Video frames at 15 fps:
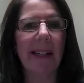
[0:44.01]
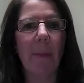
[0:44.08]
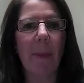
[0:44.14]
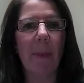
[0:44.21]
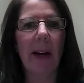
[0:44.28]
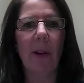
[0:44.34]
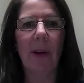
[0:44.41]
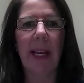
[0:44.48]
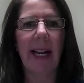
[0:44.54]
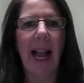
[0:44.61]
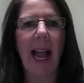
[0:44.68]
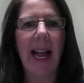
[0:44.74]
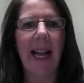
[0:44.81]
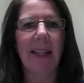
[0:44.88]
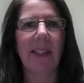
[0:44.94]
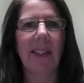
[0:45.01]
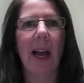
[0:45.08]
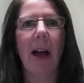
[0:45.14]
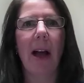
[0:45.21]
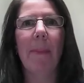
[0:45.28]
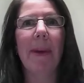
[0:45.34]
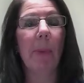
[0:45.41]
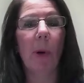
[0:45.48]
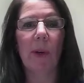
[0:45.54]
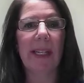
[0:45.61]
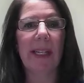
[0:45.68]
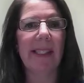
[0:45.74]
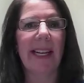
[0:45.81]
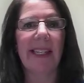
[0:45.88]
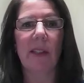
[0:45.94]
Am I looking at employee
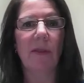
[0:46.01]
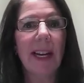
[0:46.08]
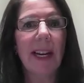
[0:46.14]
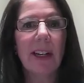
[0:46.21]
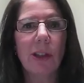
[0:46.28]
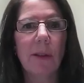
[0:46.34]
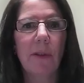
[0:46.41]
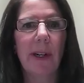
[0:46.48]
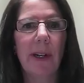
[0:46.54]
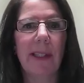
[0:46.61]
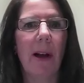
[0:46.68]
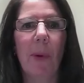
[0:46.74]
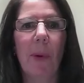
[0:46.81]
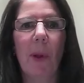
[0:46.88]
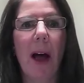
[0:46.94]
satisfaction, for example?